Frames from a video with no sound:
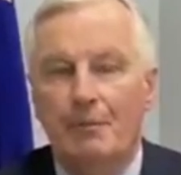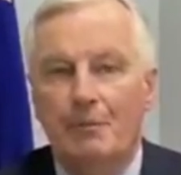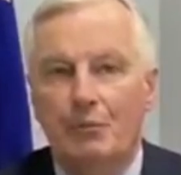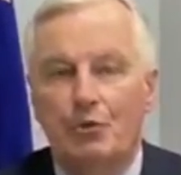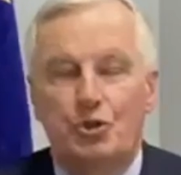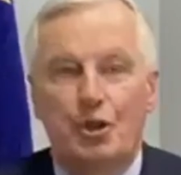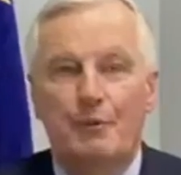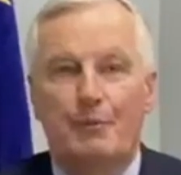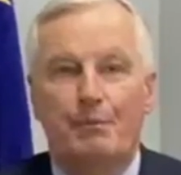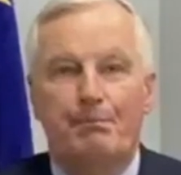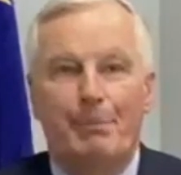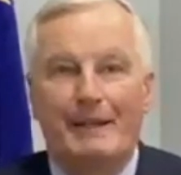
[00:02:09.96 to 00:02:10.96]
But
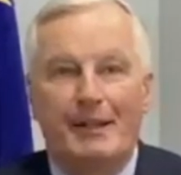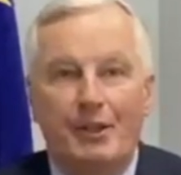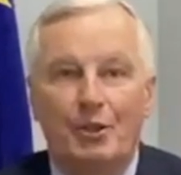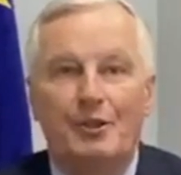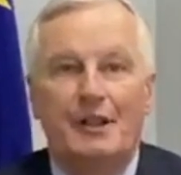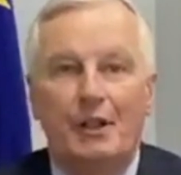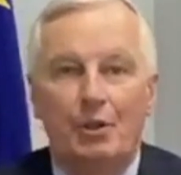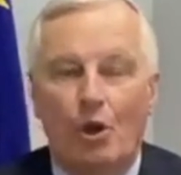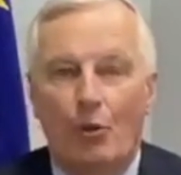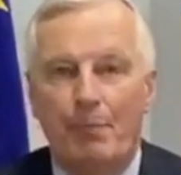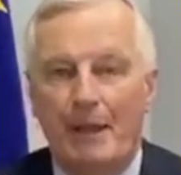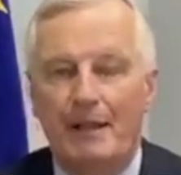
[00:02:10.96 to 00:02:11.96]
really
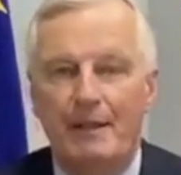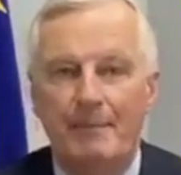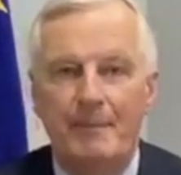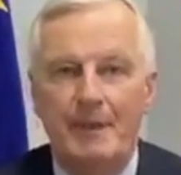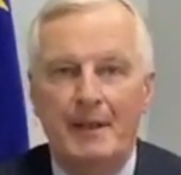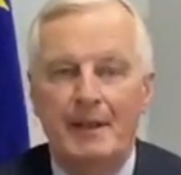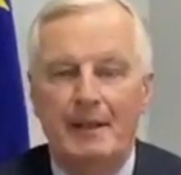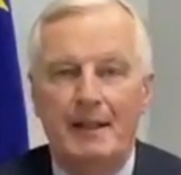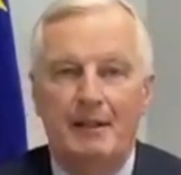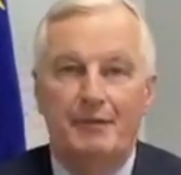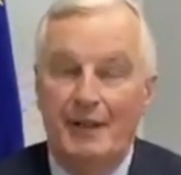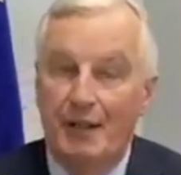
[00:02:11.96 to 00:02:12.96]
the
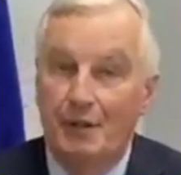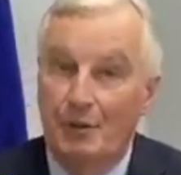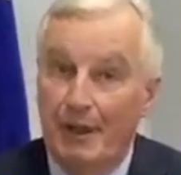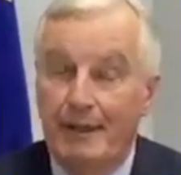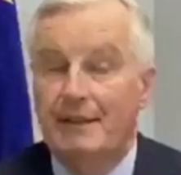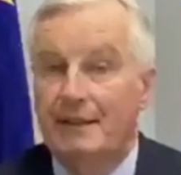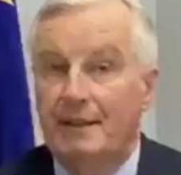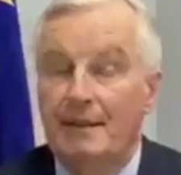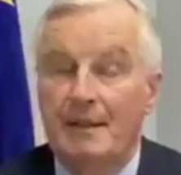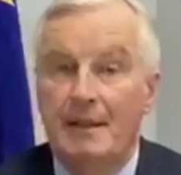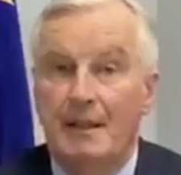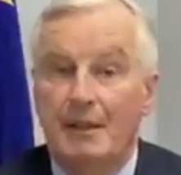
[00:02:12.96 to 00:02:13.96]
fundamental issue is that
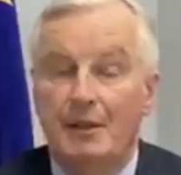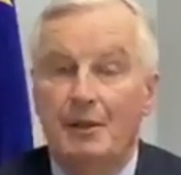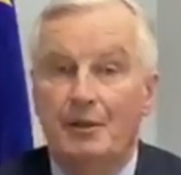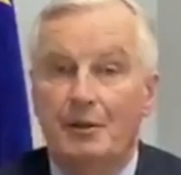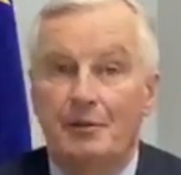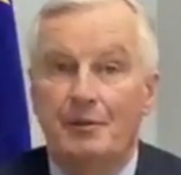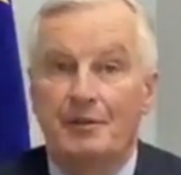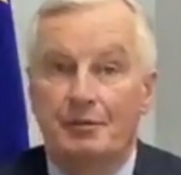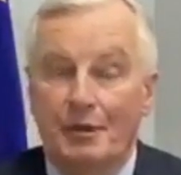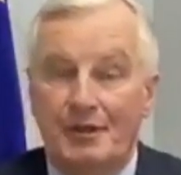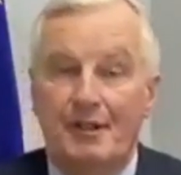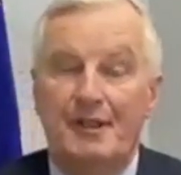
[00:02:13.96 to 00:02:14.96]
what most
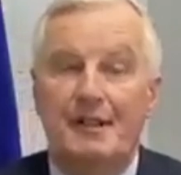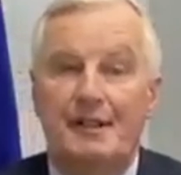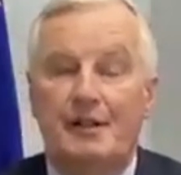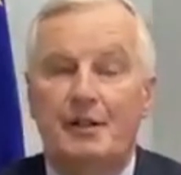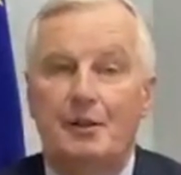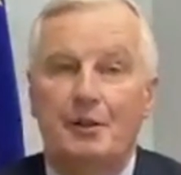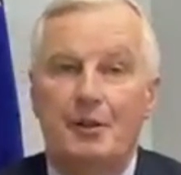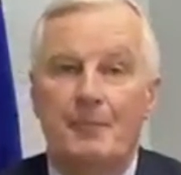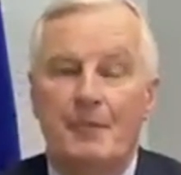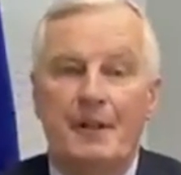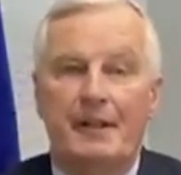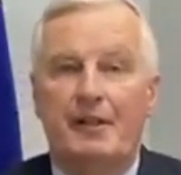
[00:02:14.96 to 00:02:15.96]
commentators thought the
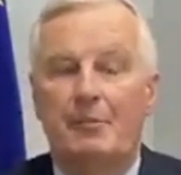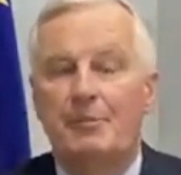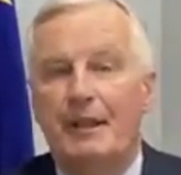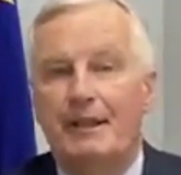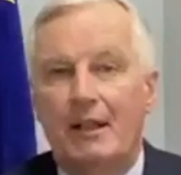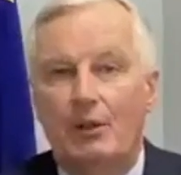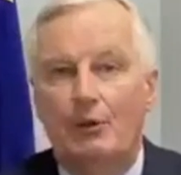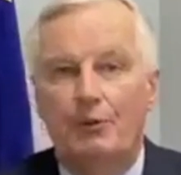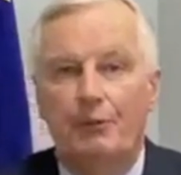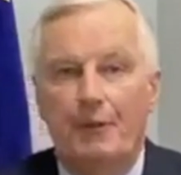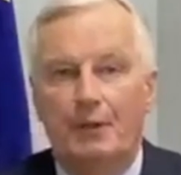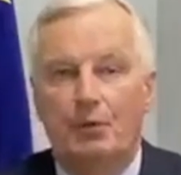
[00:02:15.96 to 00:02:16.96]
negotiations were going to
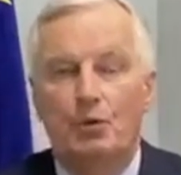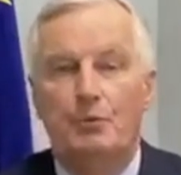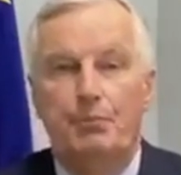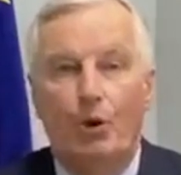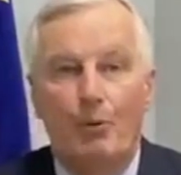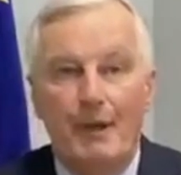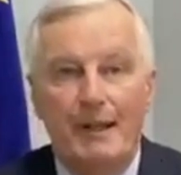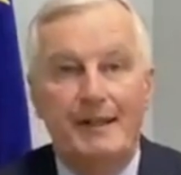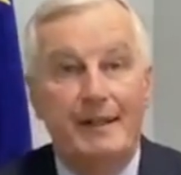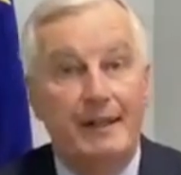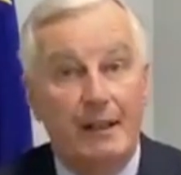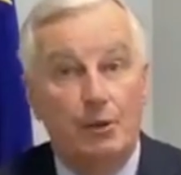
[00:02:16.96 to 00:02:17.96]
focus on, which were part of
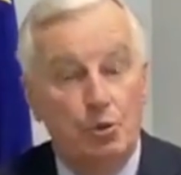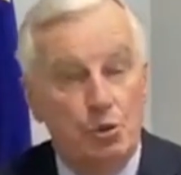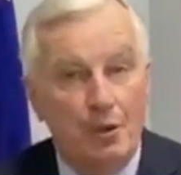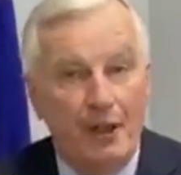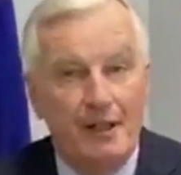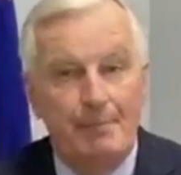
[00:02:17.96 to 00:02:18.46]
the so-called